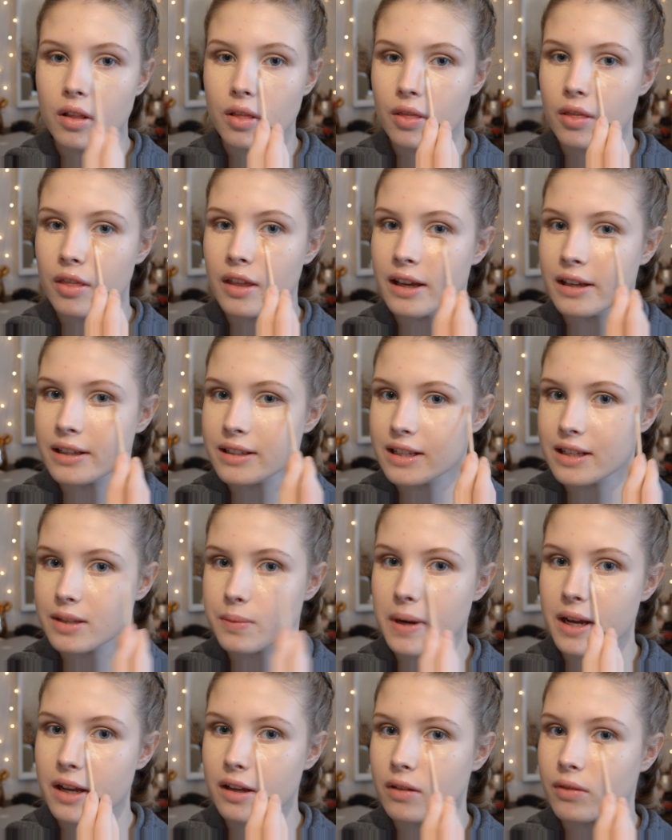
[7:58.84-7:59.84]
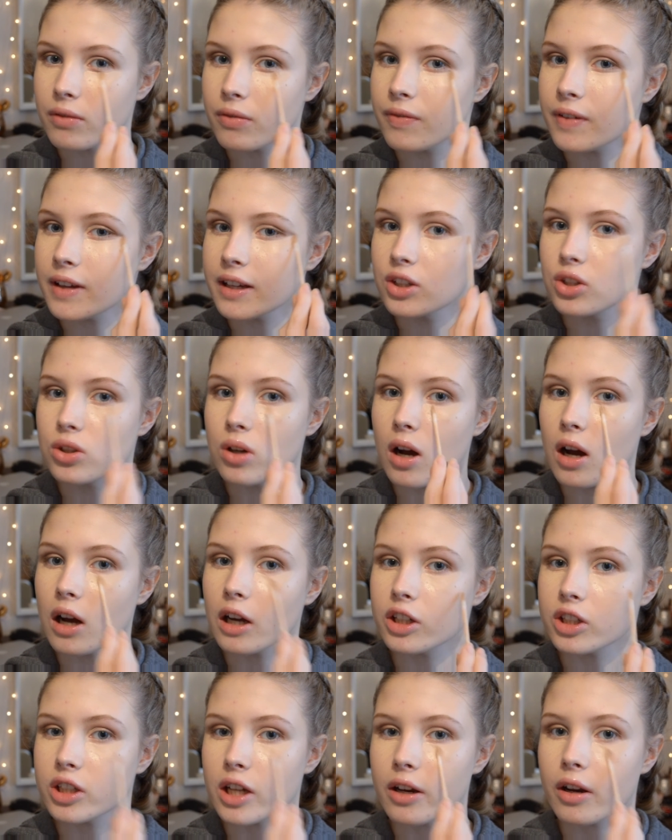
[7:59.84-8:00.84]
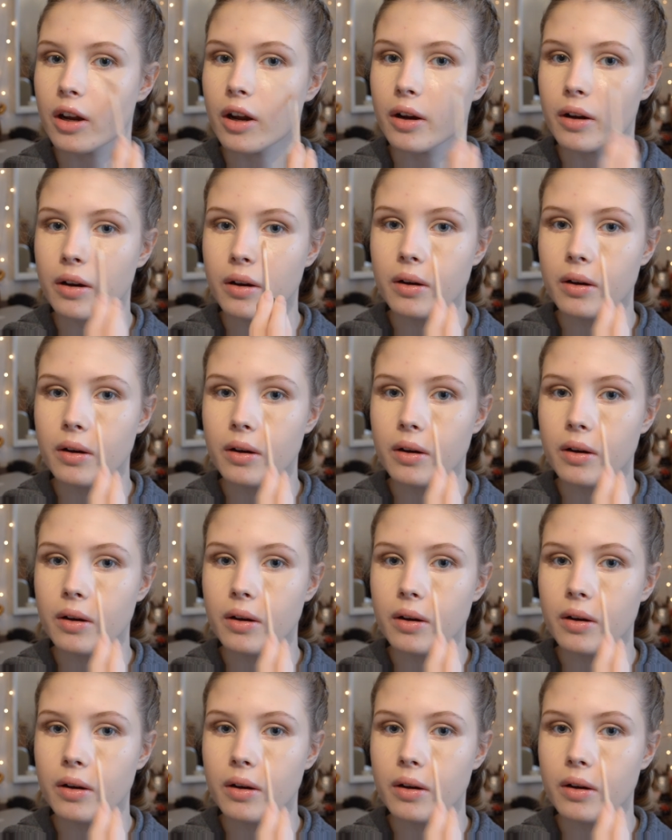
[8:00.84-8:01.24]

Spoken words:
This is where you can fix your eyeshadow.